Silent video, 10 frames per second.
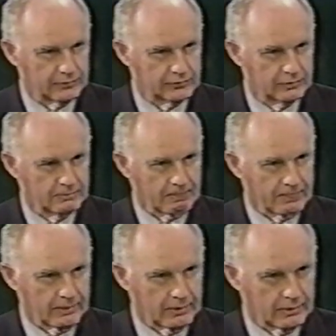Now, which
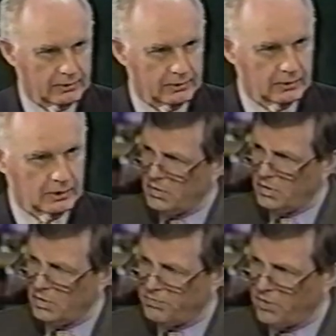side of the
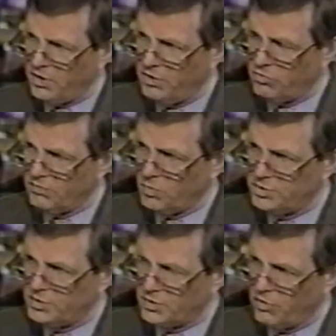Euphrates River, which
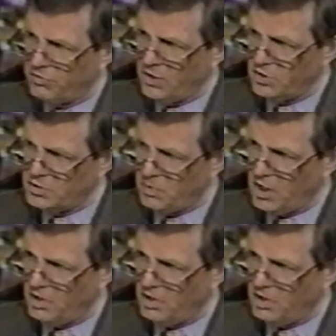is, goes down the spine of Iraq?